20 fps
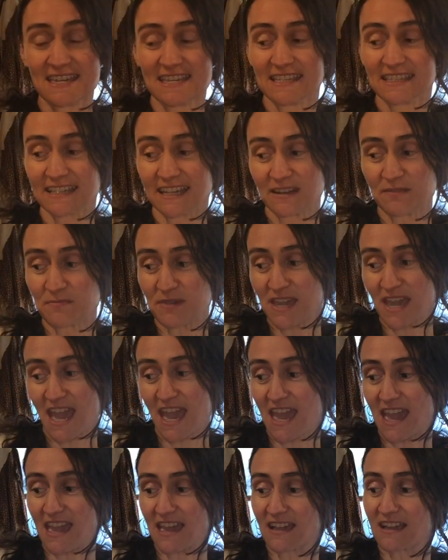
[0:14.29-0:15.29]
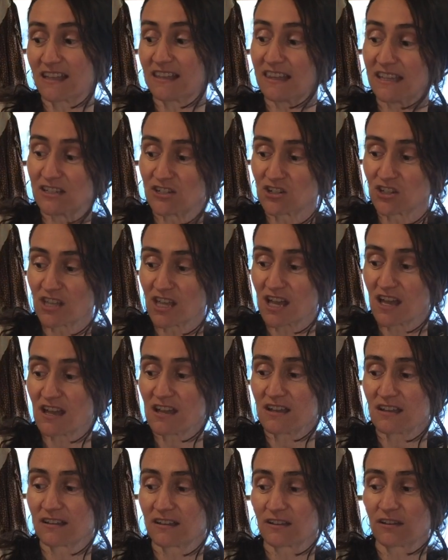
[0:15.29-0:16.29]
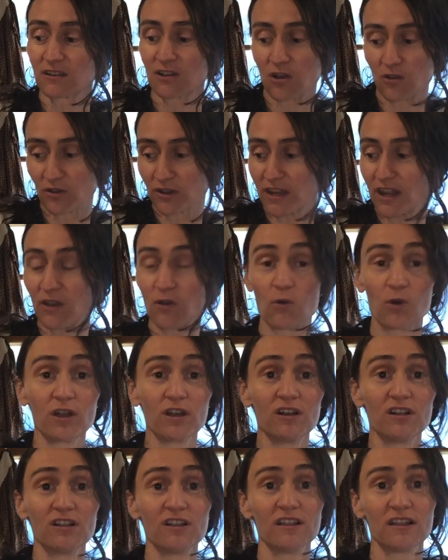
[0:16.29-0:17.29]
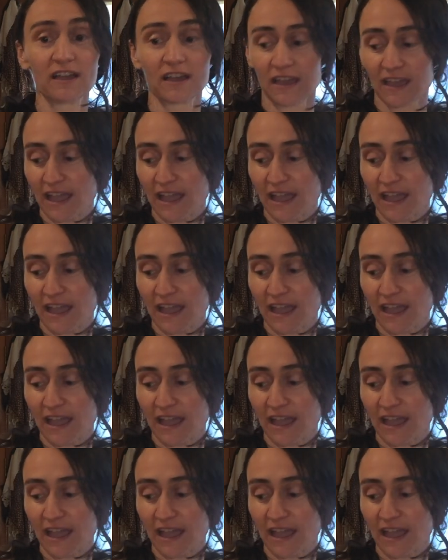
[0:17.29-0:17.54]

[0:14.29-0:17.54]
is going to be a calendula, coconut oil,